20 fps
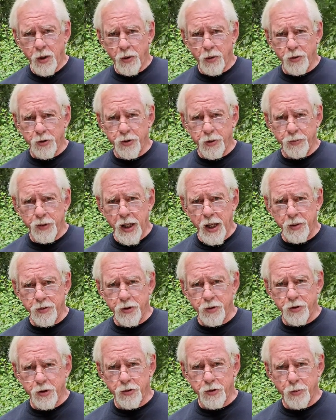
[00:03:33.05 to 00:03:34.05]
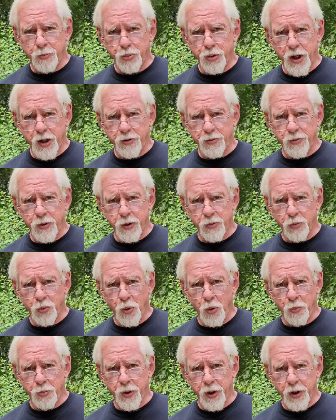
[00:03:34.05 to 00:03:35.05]
Or sometimes it's just a press fit
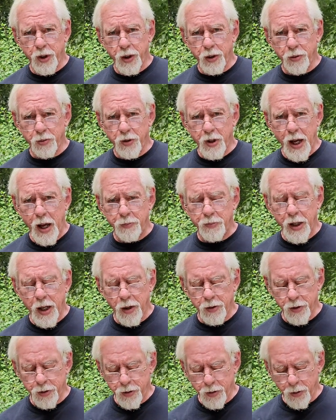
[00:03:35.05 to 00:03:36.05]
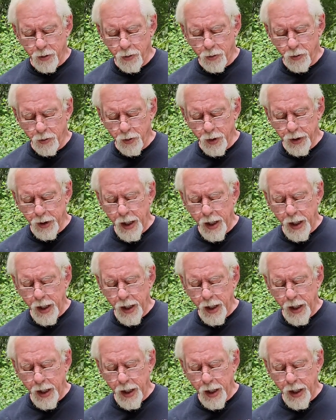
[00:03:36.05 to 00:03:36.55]
roll pin that you tap down into the hole,